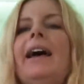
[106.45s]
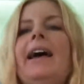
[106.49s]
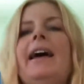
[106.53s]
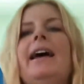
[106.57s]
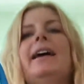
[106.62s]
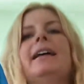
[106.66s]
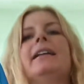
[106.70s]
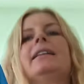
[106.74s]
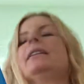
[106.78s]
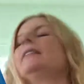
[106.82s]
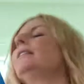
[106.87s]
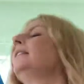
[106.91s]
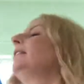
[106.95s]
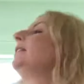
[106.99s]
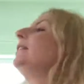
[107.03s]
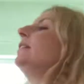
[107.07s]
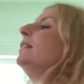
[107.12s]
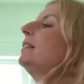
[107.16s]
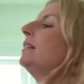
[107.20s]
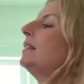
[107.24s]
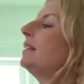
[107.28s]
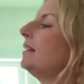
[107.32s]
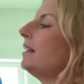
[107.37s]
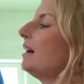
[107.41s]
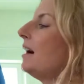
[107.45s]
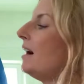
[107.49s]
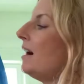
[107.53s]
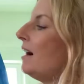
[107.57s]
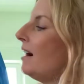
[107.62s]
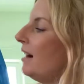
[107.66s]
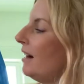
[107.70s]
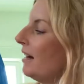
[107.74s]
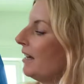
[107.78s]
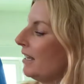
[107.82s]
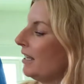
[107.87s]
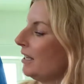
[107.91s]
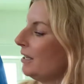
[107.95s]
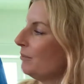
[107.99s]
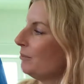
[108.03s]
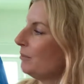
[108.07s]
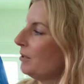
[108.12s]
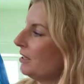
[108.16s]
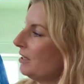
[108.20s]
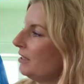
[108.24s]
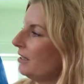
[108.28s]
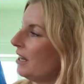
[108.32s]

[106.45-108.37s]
at the time